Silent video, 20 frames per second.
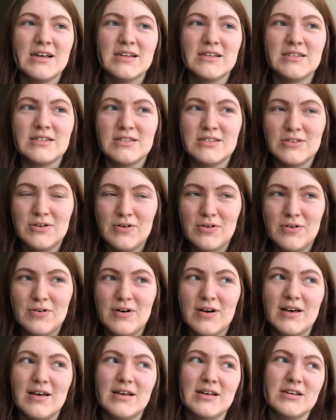
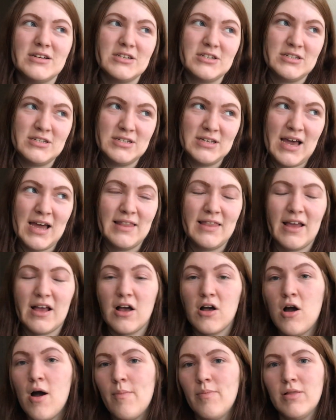so she had like a
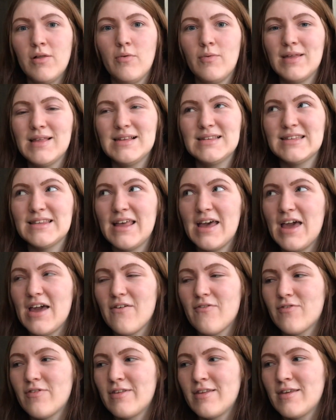couple of weeks
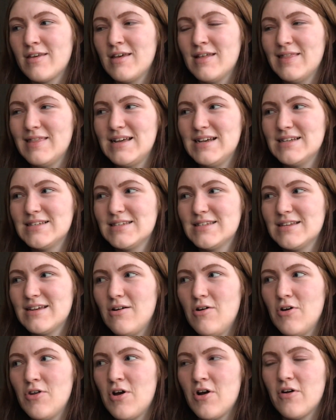left lease
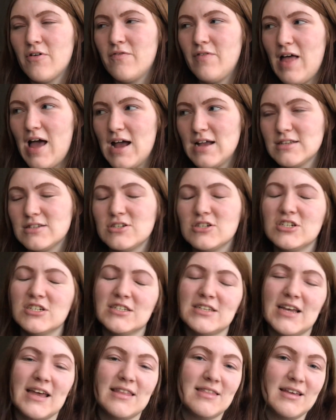on her flat, so she
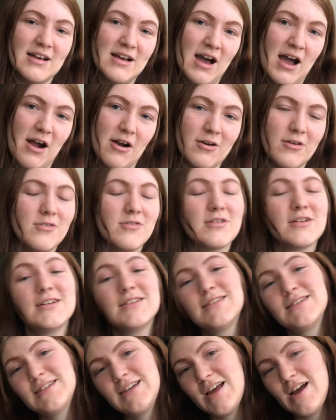said that Carol could
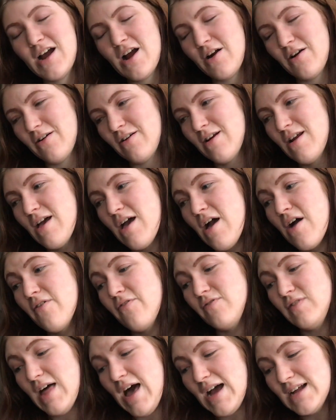stay at her
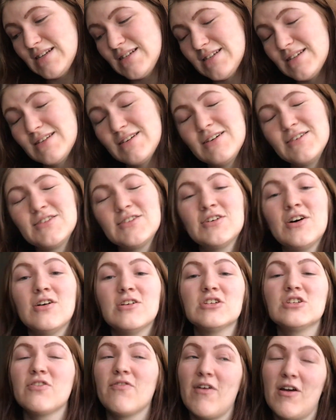flat until
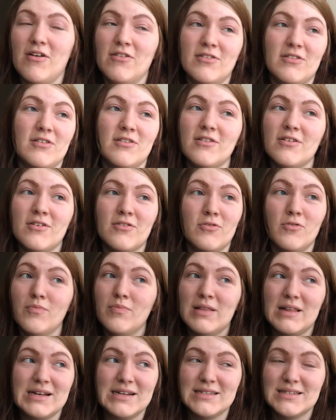she found her own
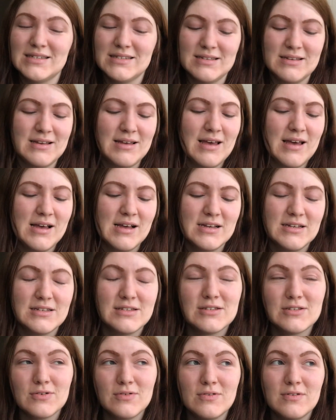place.
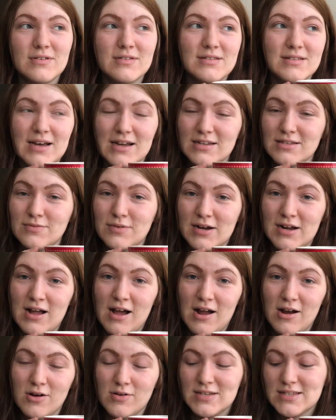So that is where
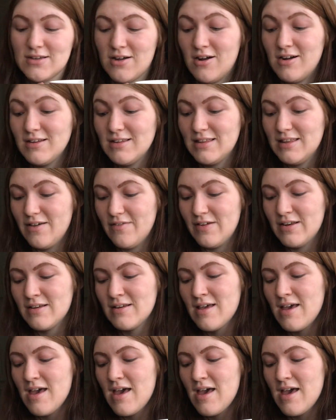Carol is currently living